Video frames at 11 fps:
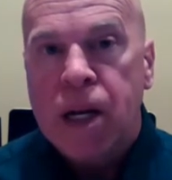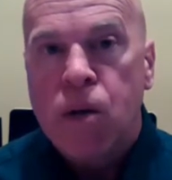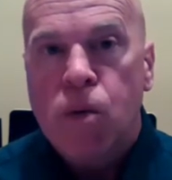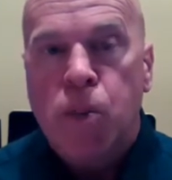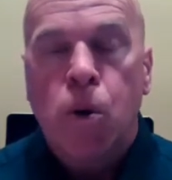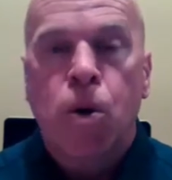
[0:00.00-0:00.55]

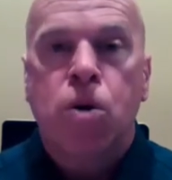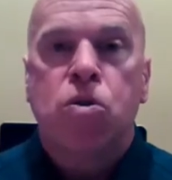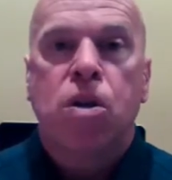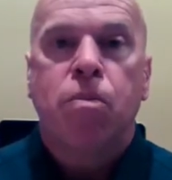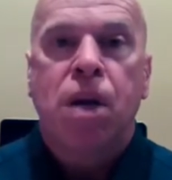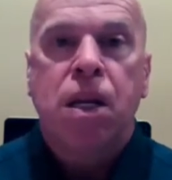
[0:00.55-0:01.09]
reports
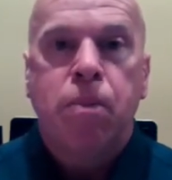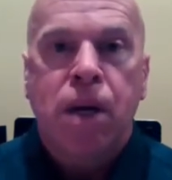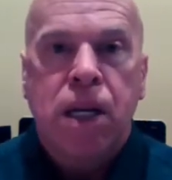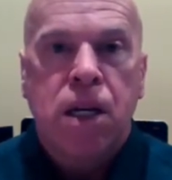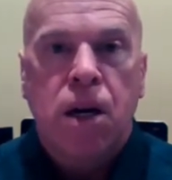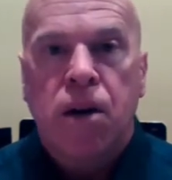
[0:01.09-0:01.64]
and
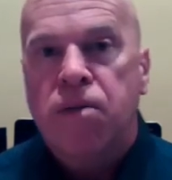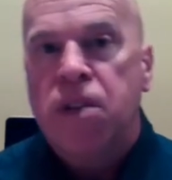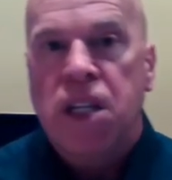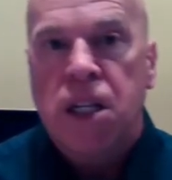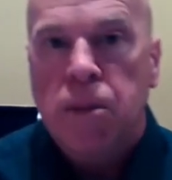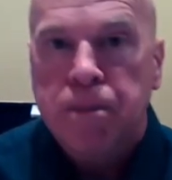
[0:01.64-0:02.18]
many of
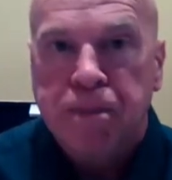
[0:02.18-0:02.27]
the